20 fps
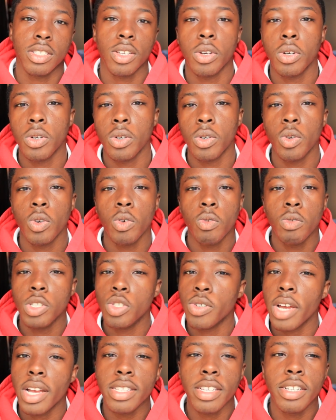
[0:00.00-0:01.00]
So
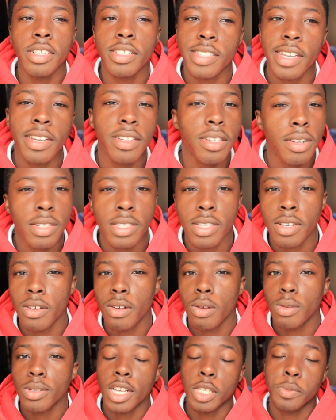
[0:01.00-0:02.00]
we tried to entertain
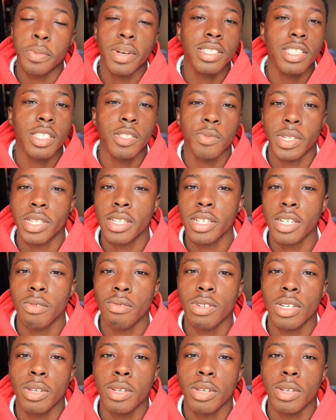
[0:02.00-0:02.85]
ourselves as best as we could.